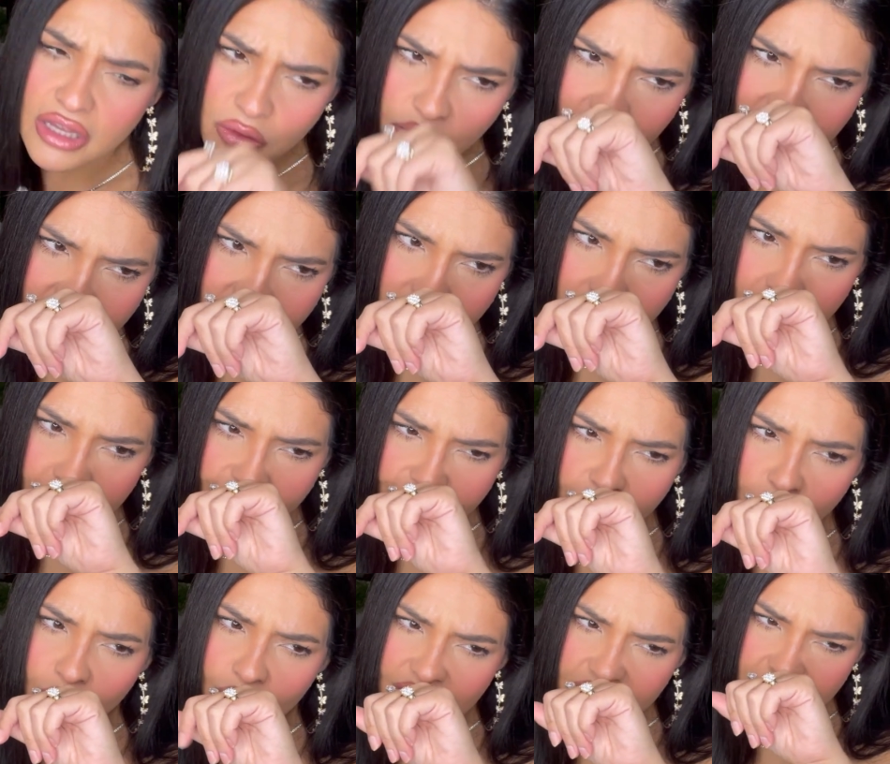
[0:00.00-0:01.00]
and winter,
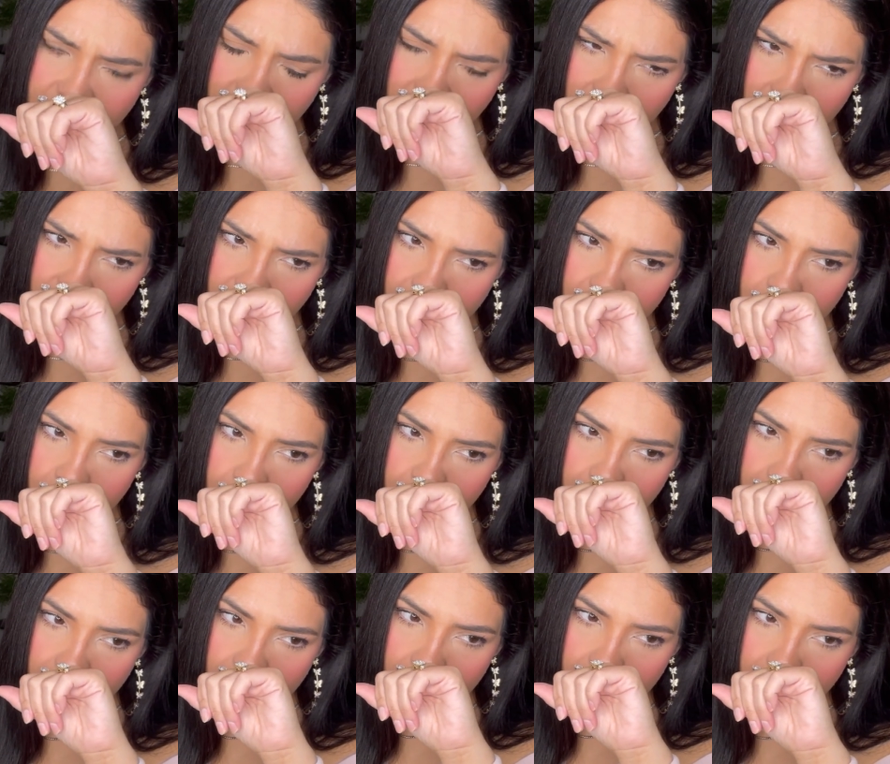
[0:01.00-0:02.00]
for winter,
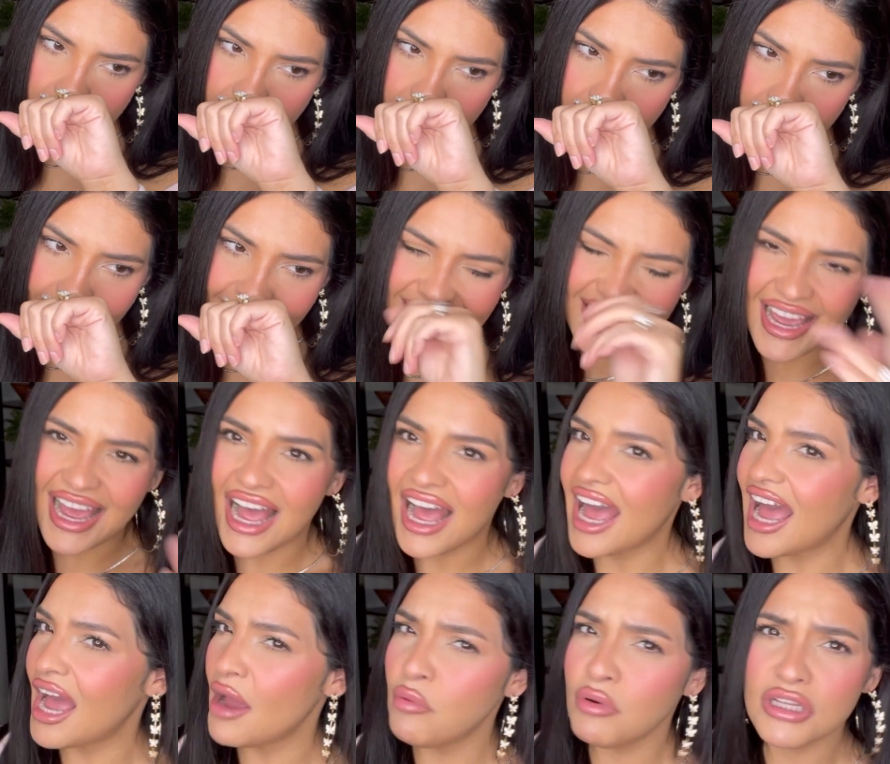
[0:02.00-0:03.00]
yeah,
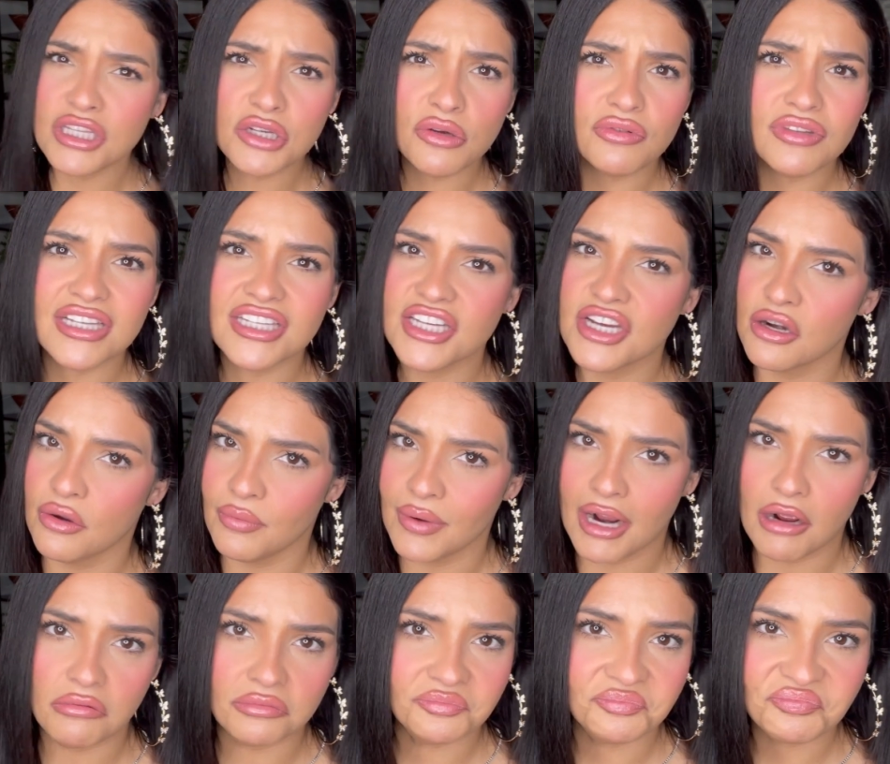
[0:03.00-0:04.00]
I would do this year
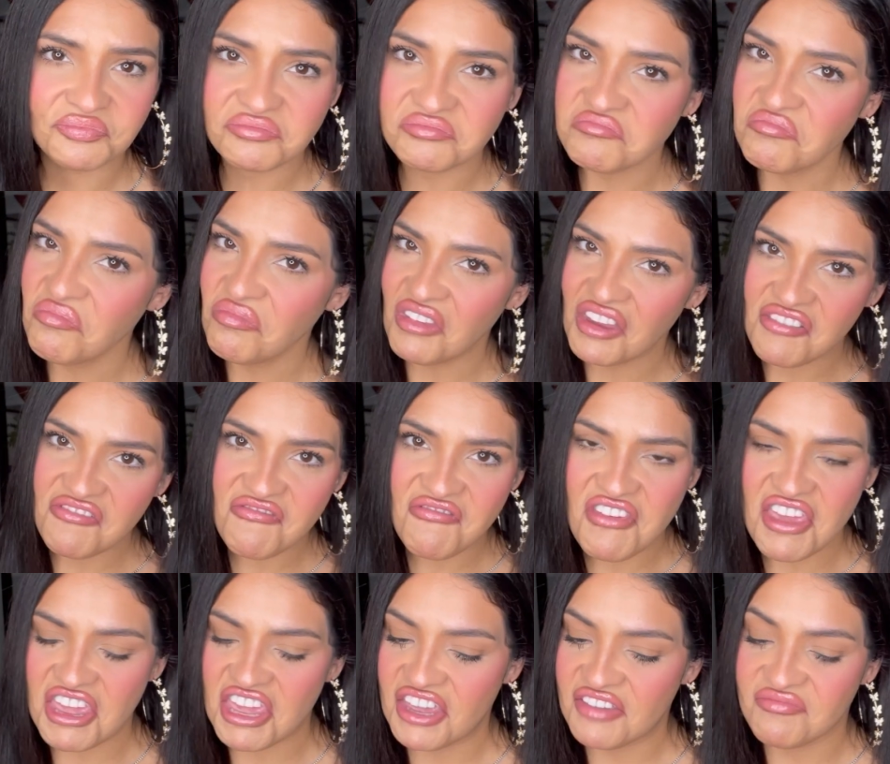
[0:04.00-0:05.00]
round.
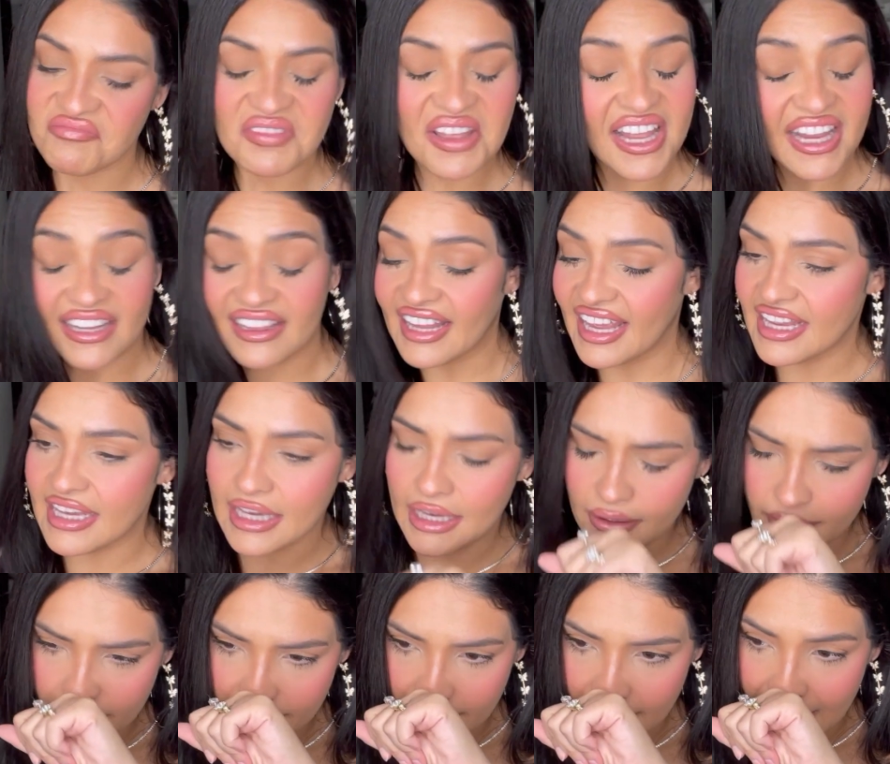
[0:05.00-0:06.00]
you. I like
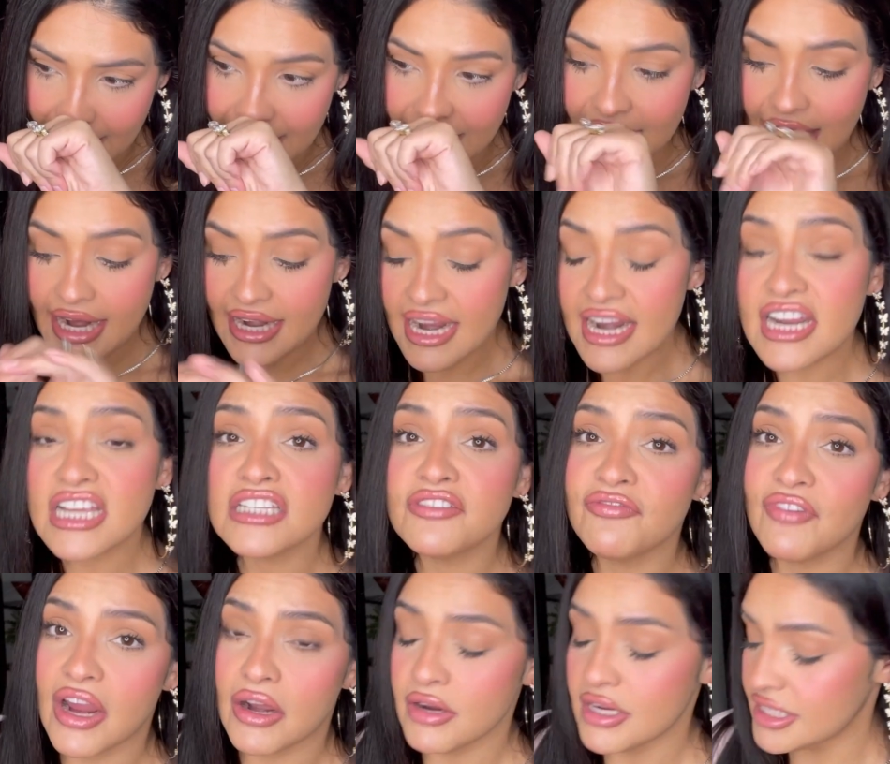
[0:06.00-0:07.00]
it. And it is
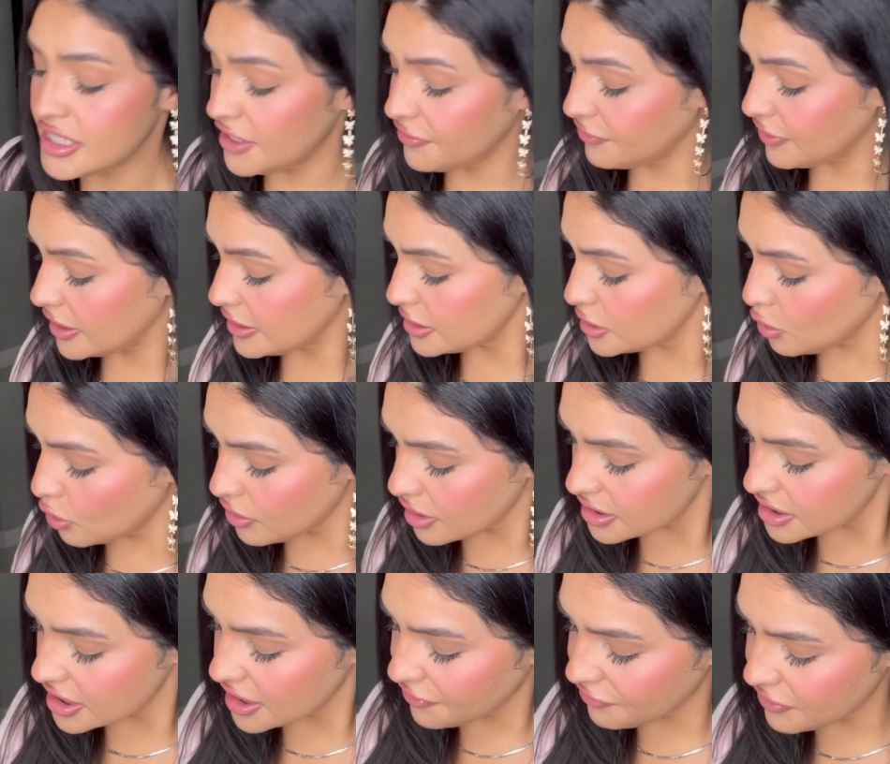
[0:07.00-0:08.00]
very different. So the
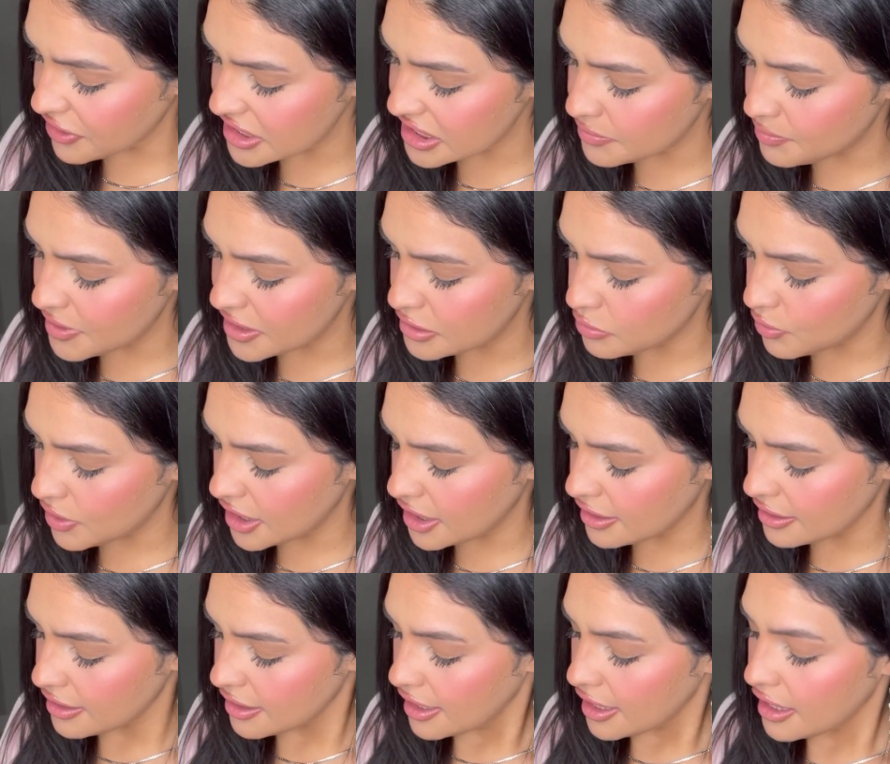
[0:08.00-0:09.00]
difference
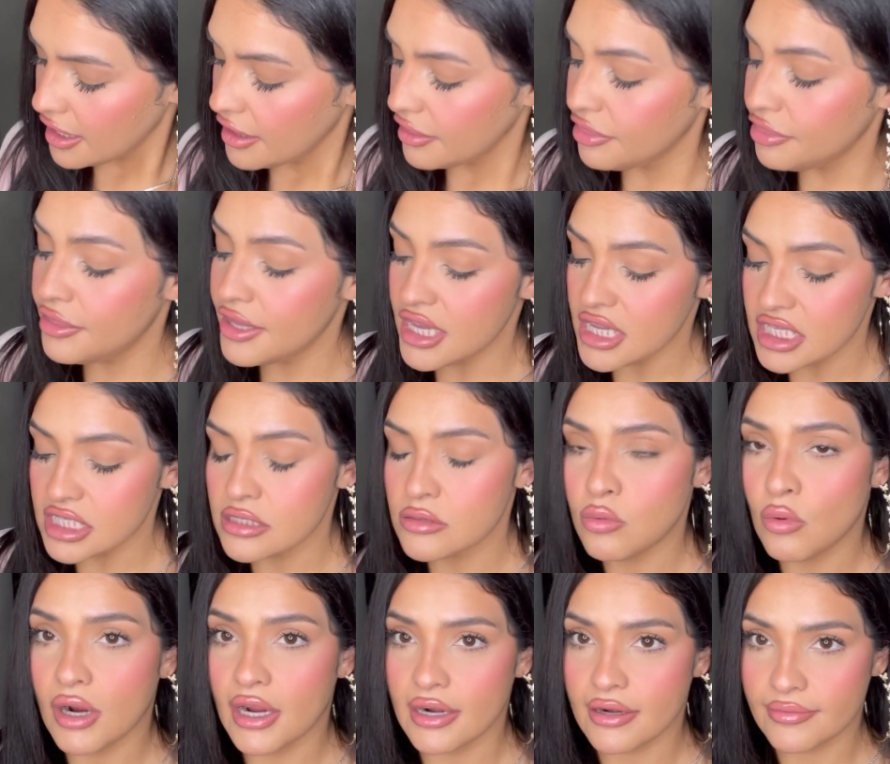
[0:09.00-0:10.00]
between this
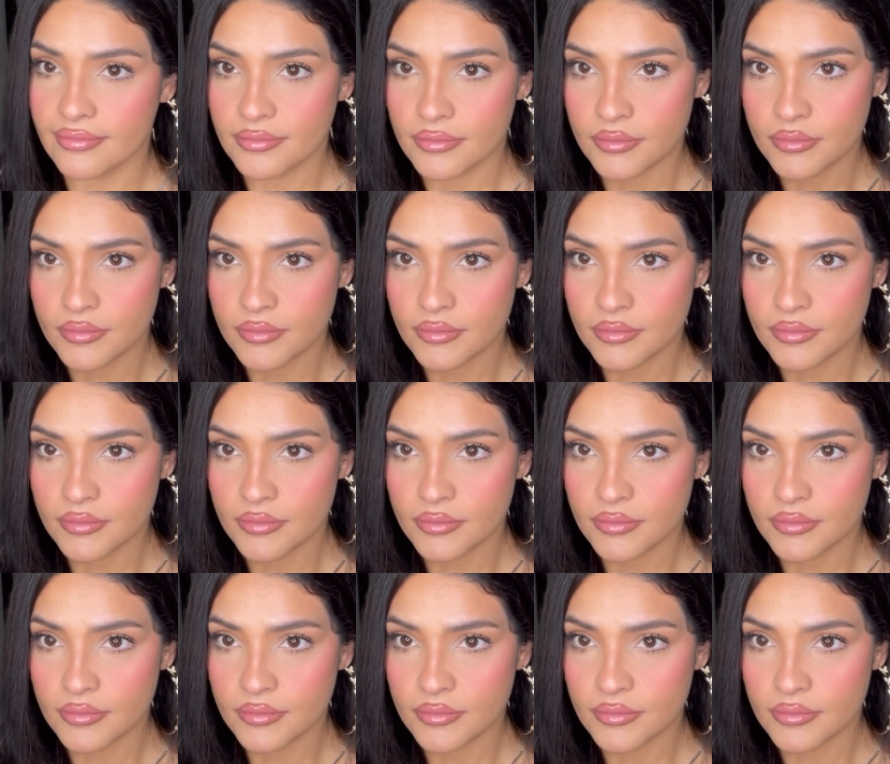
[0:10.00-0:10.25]
one